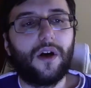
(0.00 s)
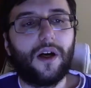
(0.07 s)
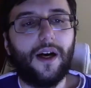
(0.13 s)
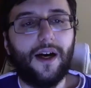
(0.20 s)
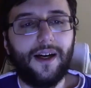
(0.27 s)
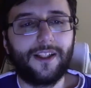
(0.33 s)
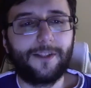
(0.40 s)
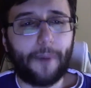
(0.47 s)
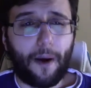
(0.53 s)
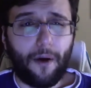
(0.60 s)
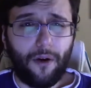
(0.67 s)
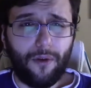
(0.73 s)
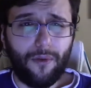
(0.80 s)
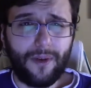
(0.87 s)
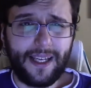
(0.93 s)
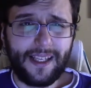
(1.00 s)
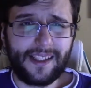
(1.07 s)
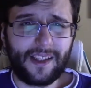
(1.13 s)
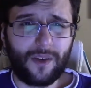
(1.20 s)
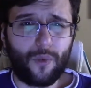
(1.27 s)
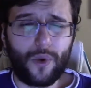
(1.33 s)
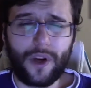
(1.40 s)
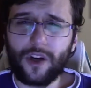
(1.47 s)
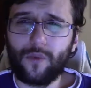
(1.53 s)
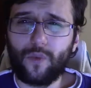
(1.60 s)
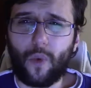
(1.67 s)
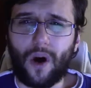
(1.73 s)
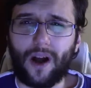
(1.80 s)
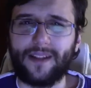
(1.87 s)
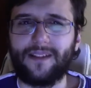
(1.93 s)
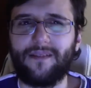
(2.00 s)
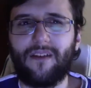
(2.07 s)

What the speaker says: Spyro is a weird one.